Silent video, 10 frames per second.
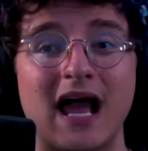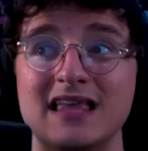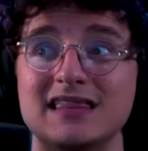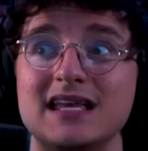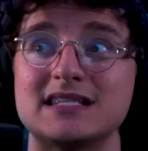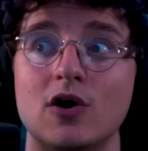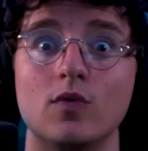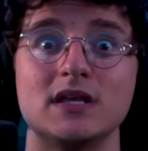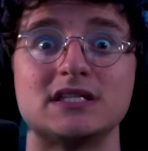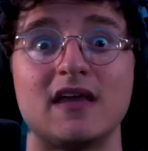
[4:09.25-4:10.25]
I think it's
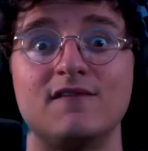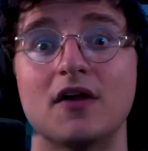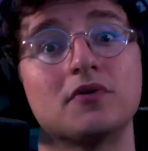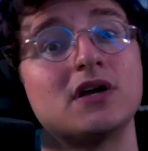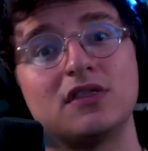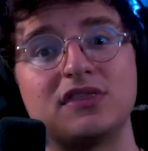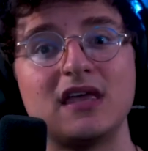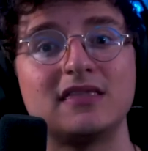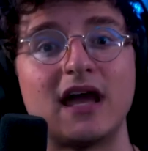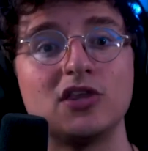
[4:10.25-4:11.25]
always a very good
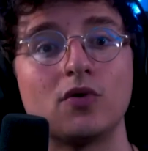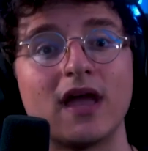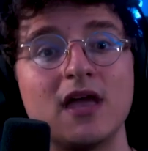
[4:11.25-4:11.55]
thing that you're